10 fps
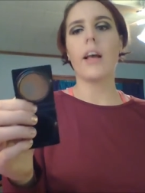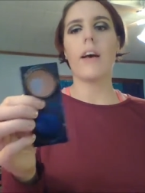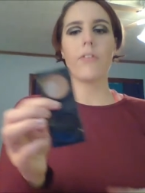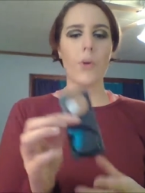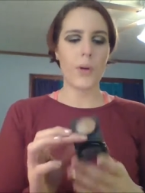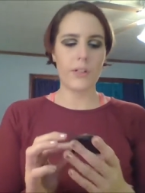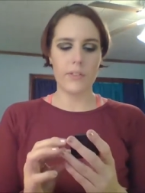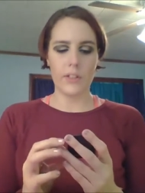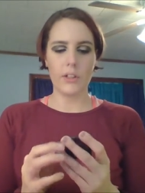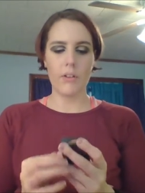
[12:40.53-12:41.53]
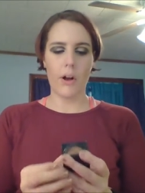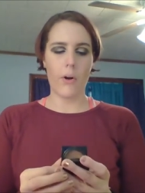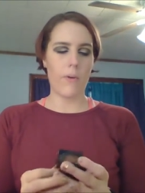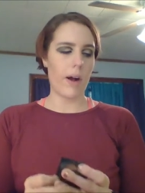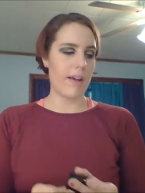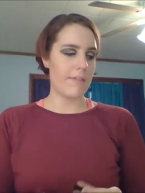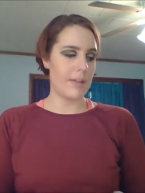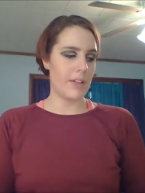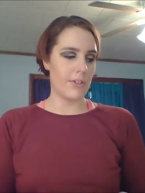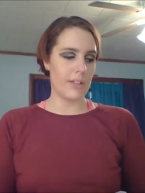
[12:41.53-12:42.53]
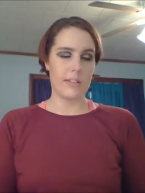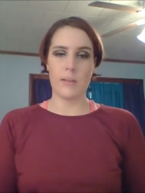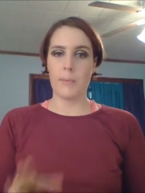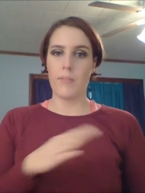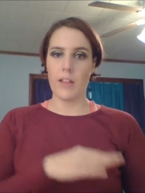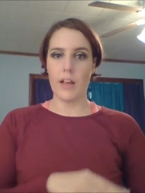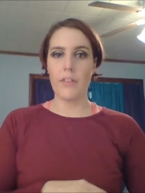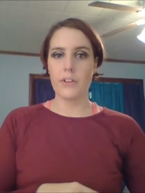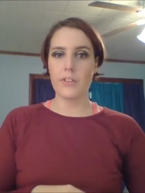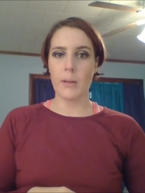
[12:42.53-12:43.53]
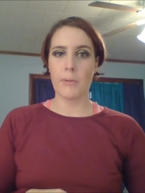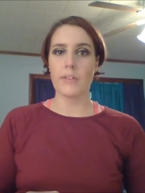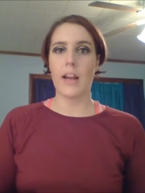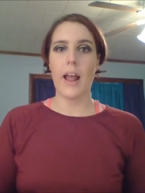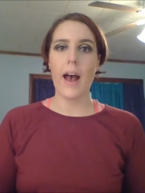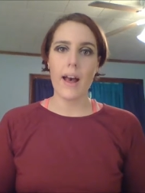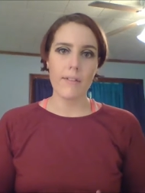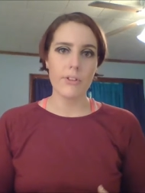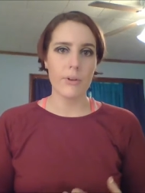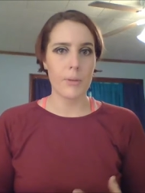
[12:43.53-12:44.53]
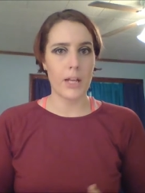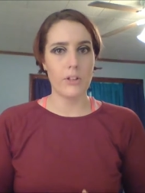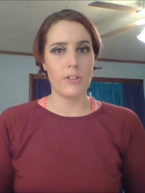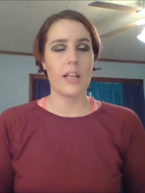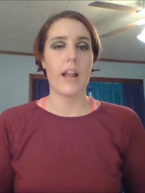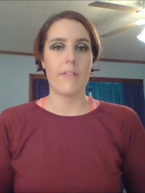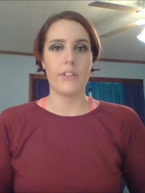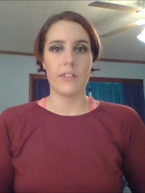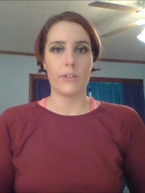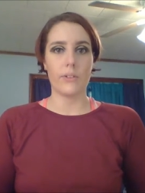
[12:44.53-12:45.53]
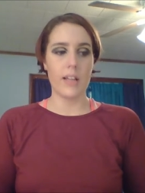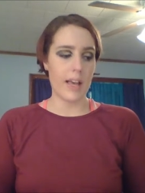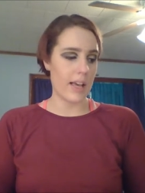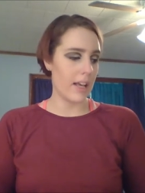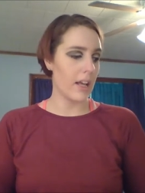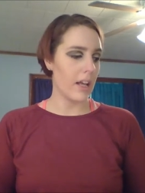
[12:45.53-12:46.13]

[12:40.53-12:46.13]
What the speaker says: Of course, you know, I've been using some of the other samples that I have, so I'm not using it every single day,